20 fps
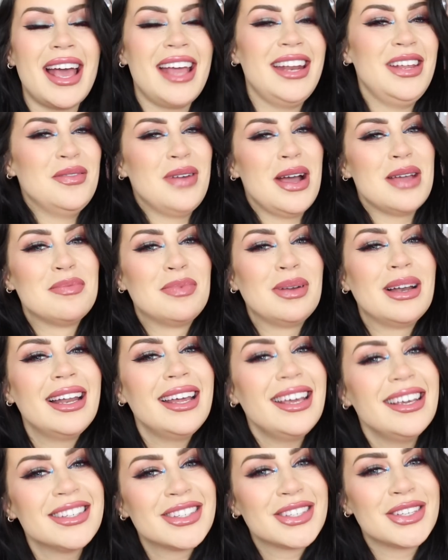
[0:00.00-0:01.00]
Anyway,
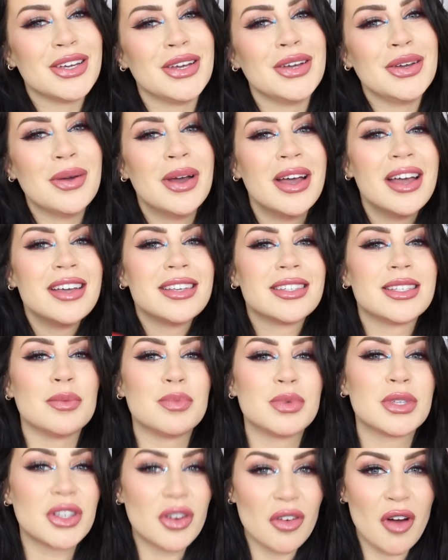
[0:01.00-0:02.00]
please Please do
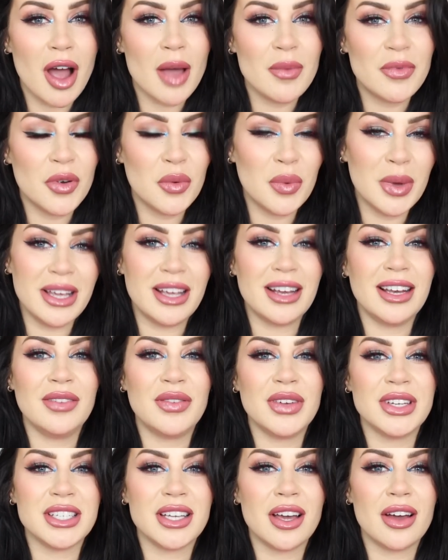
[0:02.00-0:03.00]
subscribe for weekly
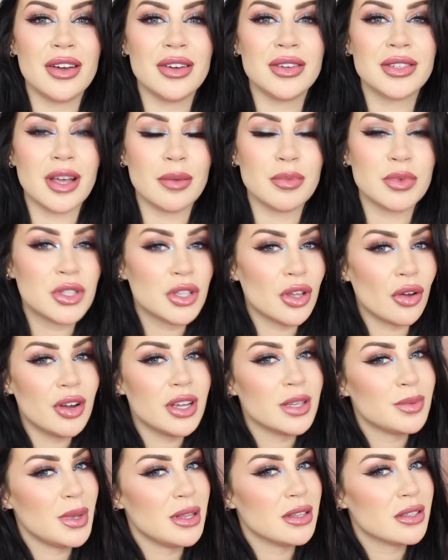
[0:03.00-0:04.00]
videos. I'm
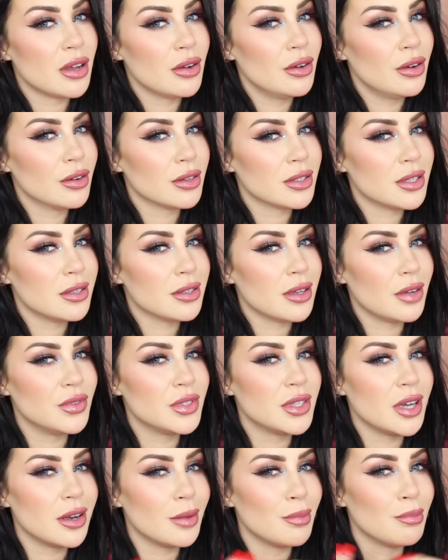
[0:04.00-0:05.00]
sorry it's been so long since
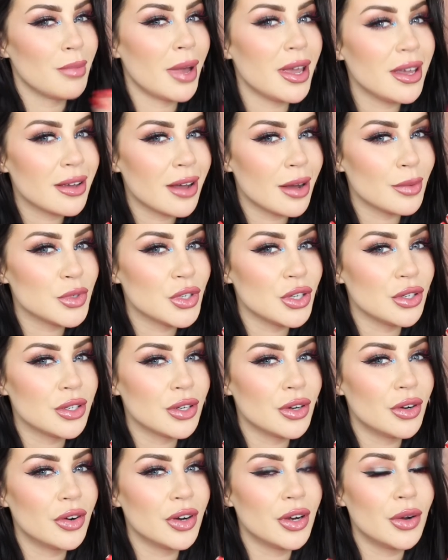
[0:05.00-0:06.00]
I've done a makeup
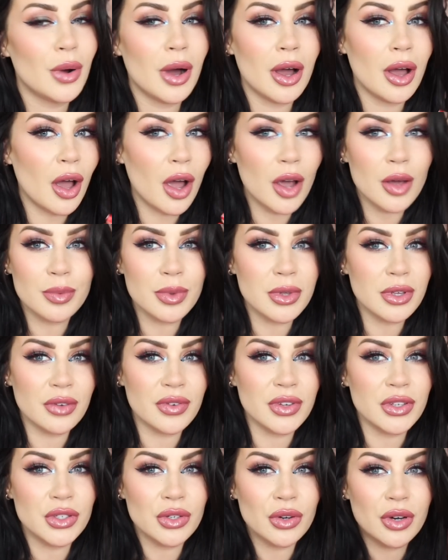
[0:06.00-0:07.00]
tutorial. I hope that
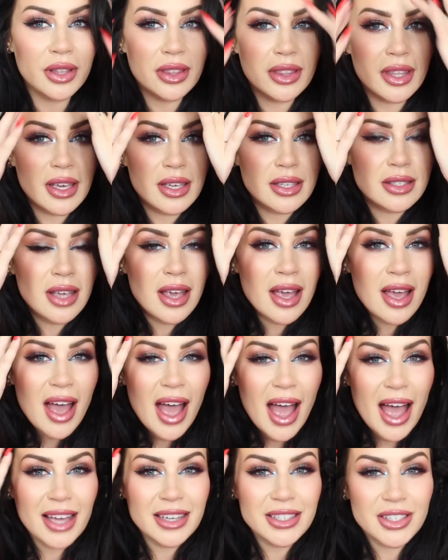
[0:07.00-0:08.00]
you've enjoyed this,
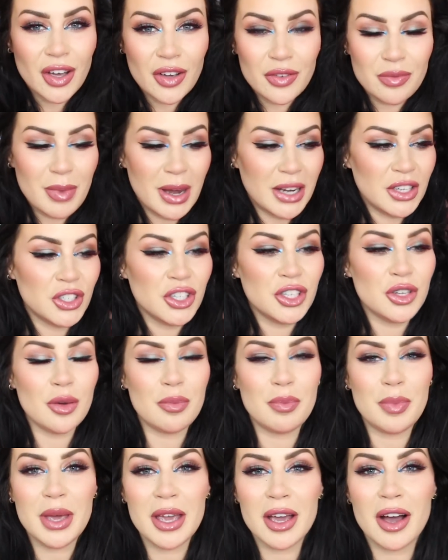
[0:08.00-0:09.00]
and I've managed to do
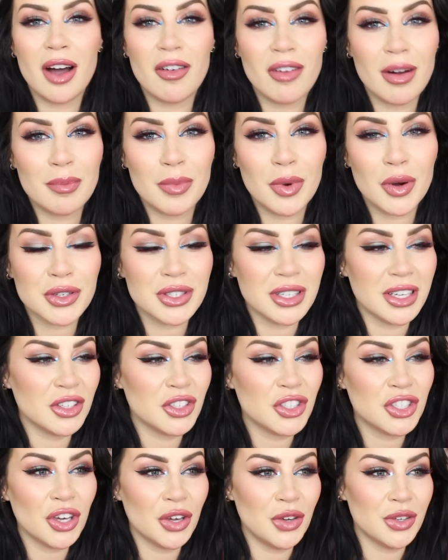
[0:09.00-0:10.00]
a P R unboxing
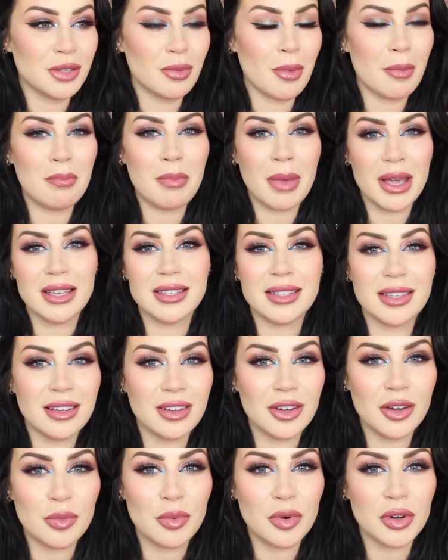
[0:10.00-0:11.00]
and show you some
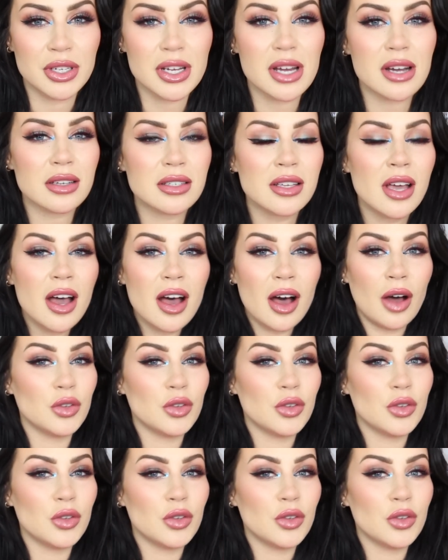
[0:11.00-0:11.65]
amazing new products.